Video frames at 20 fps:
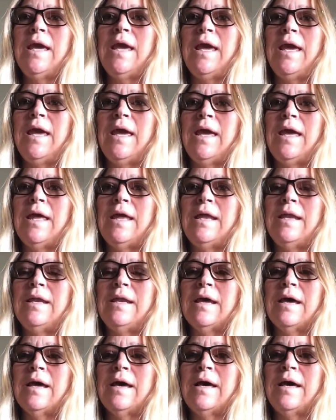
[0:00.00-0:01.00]

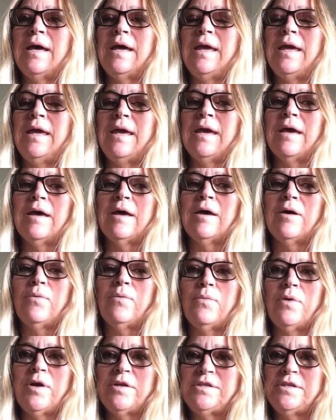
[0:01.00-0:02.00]
and I
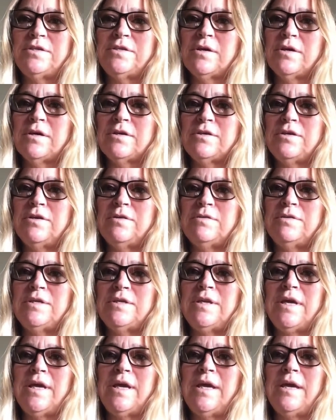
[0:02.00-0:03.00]
want to talk to you
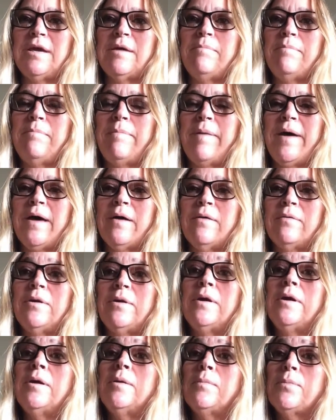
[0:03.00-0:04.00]
today about
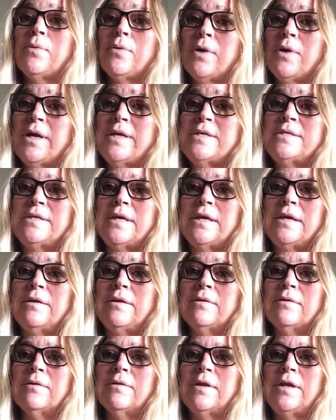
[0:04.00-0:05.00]

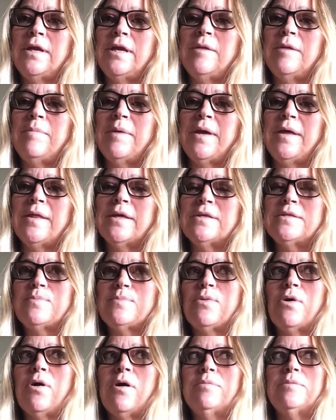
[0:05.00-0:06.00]
pricing on eBay. That's
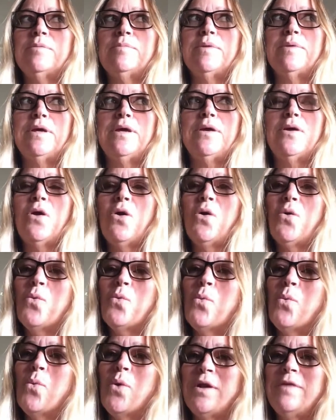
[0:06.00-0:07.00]
probably
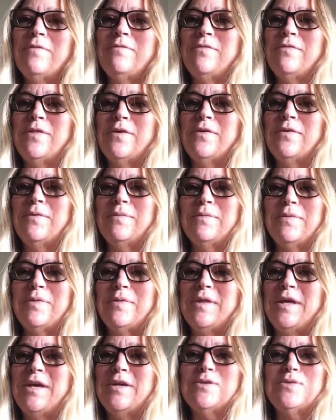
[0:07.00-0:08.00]
one of the
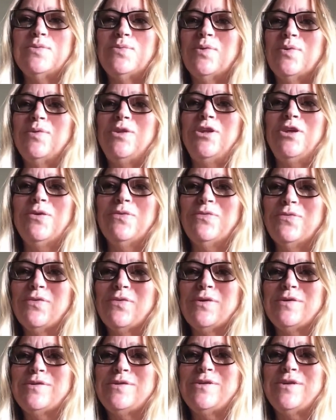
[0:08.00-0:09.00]
things when you
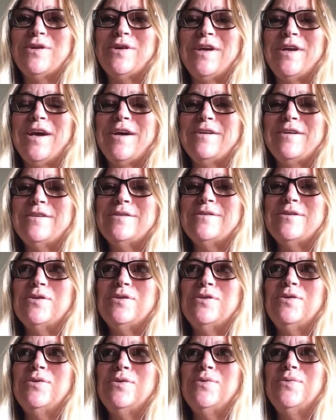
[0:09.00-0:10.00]
first start out as a
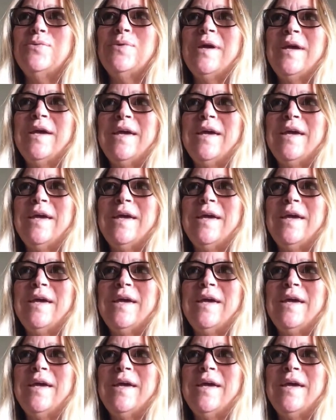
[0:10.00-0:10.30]
new